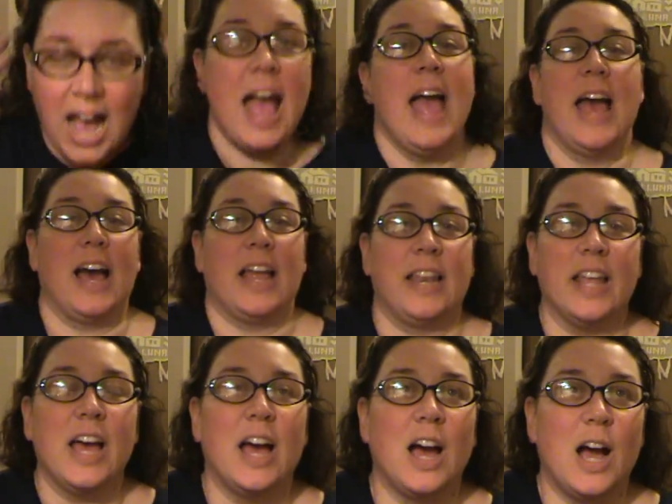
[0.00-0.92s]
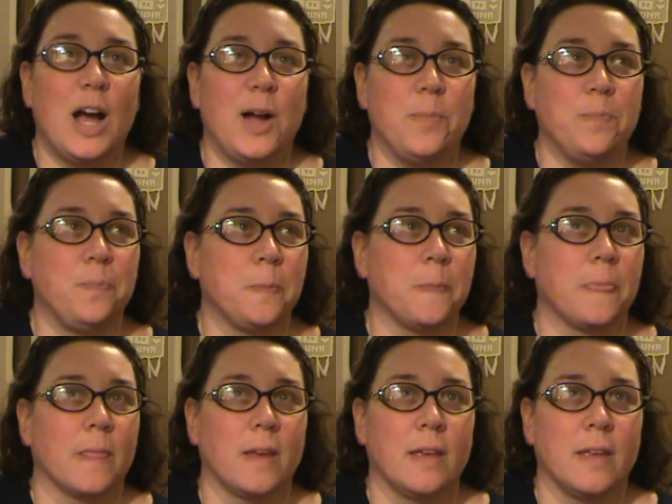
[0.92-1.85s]
And um,
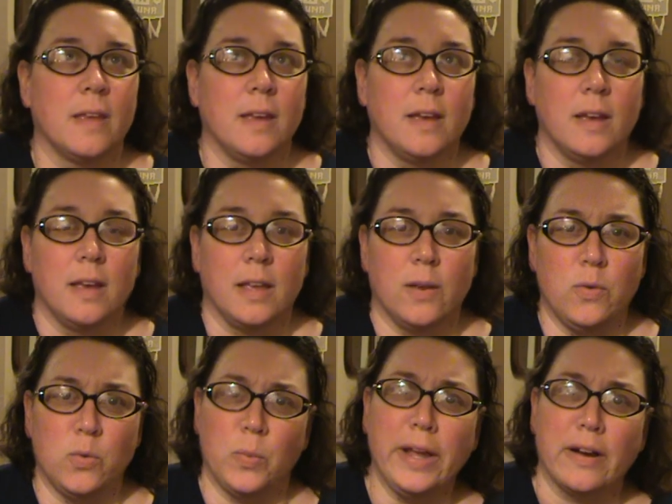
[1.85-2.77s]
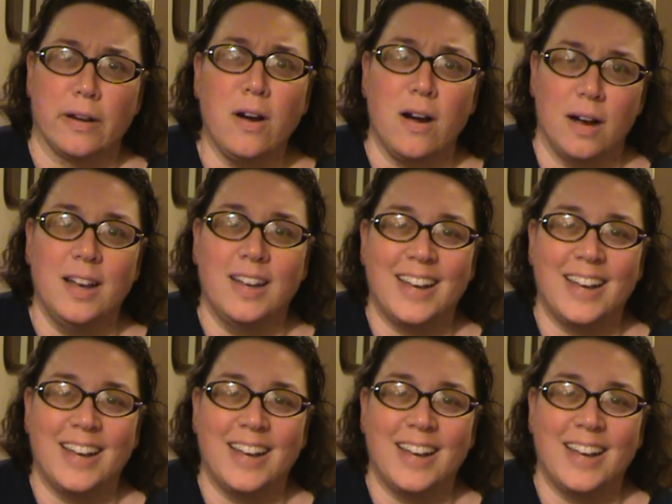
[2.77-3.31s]
it was weird, huh?